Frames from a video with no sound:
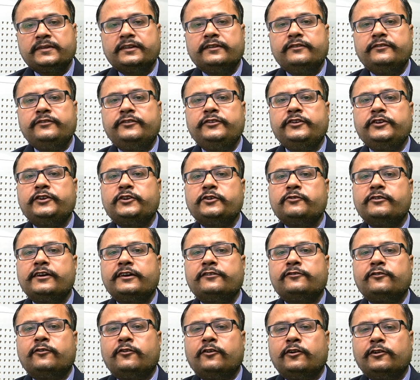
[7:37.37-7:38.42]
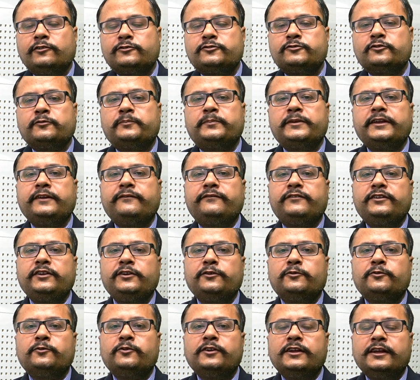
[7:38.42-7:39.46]
GTU has also briefed
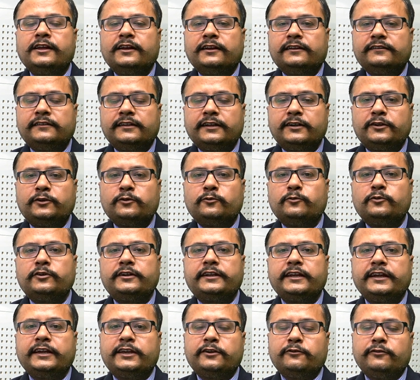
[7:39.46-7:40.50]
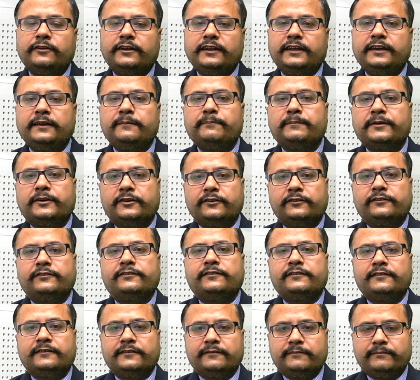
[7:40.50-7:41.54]
you that don't take your name, because